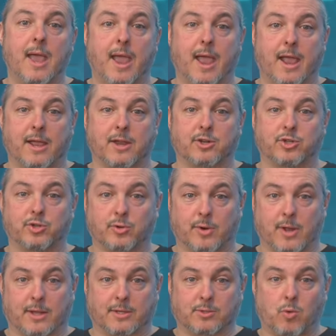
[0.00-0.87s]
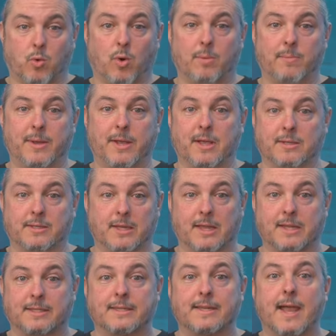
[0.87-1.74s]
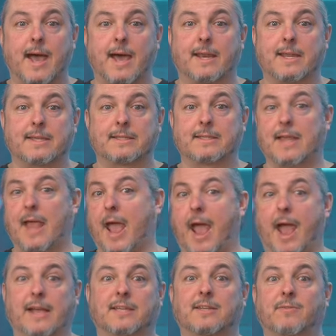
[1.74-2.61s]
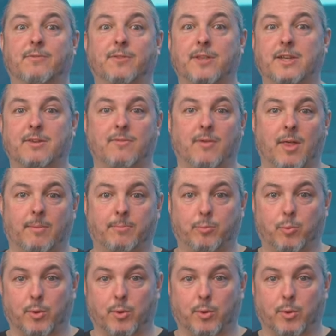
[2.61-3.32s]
and TrueNAS Core because it's not as actively developed.